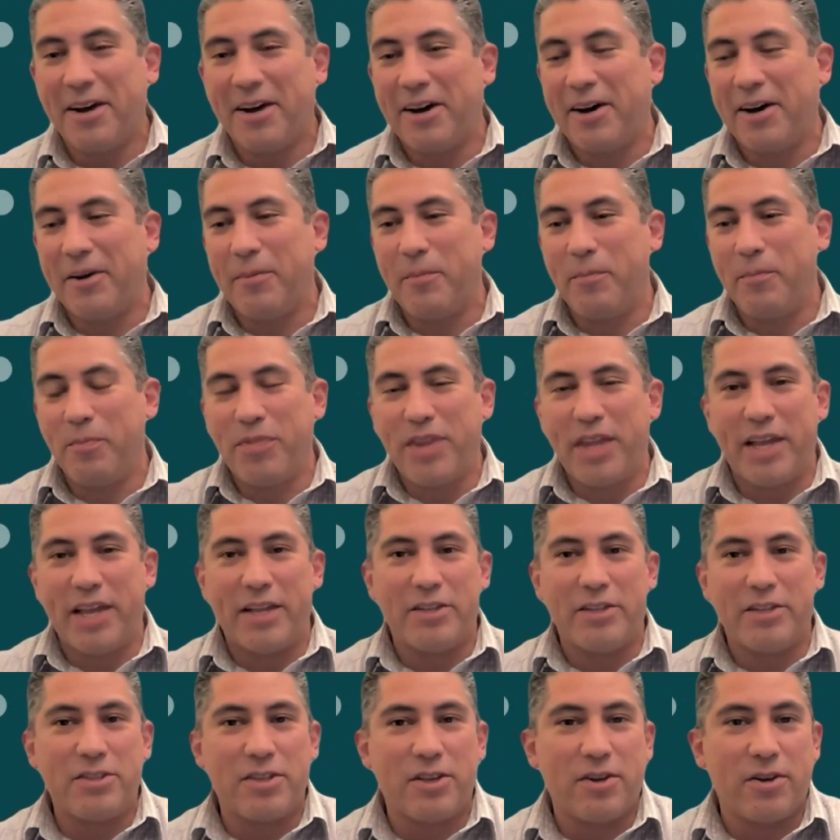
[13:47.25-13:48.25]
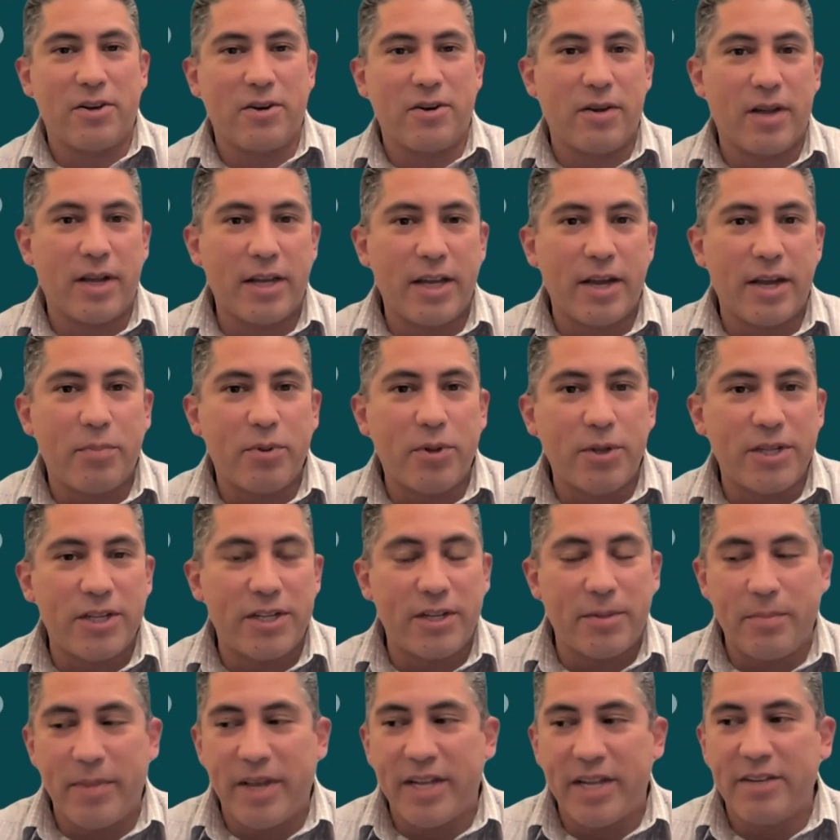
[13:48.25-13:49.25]
And so I got
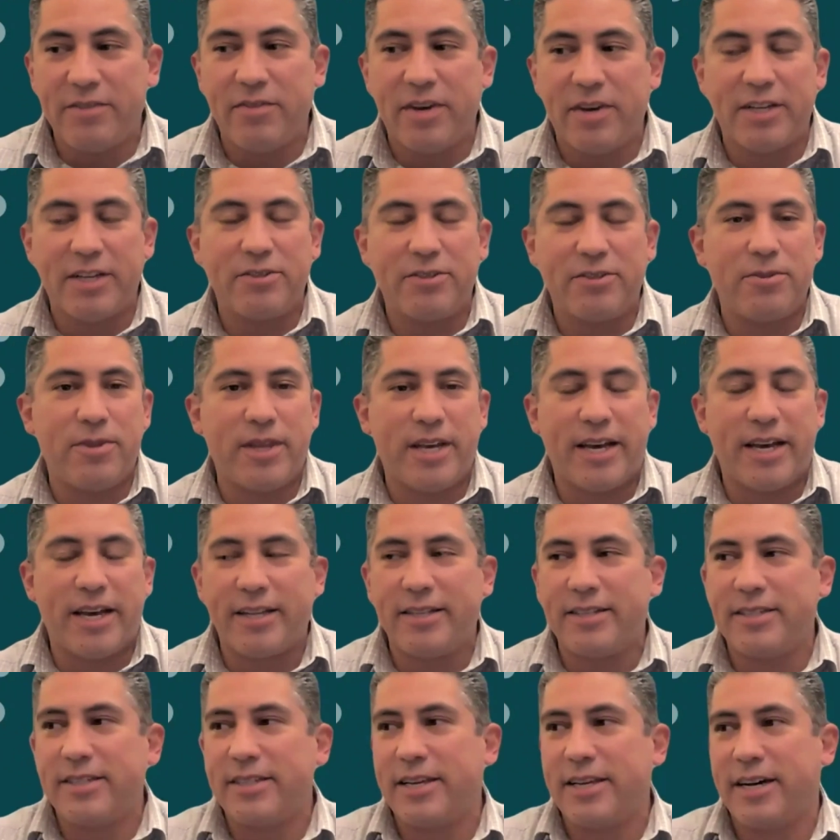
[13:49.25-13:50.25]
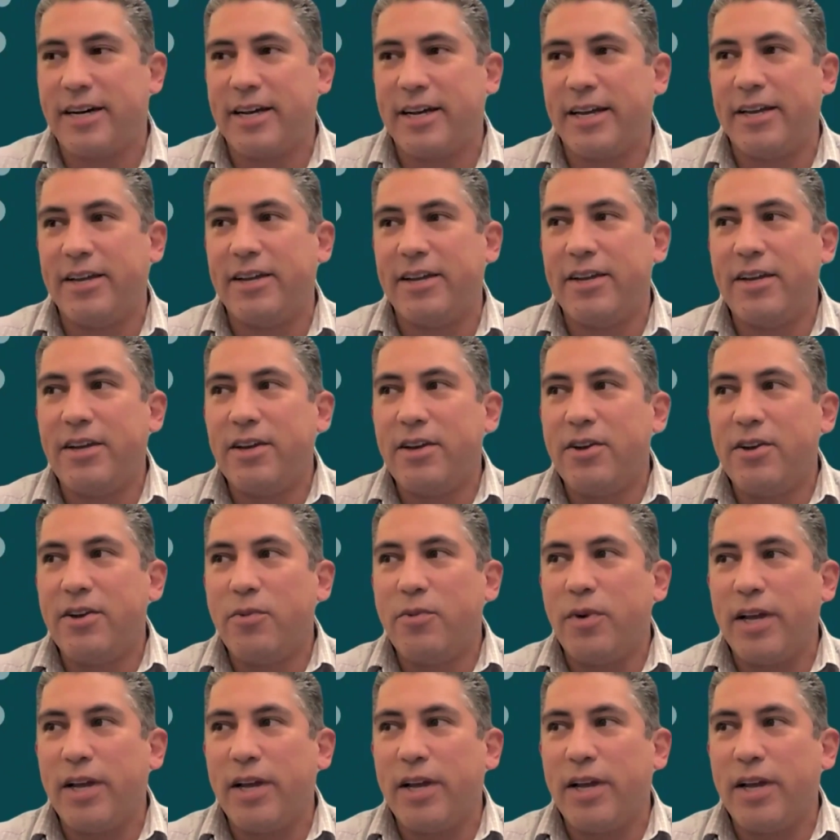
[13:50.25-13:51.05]
pulled into med device through that. I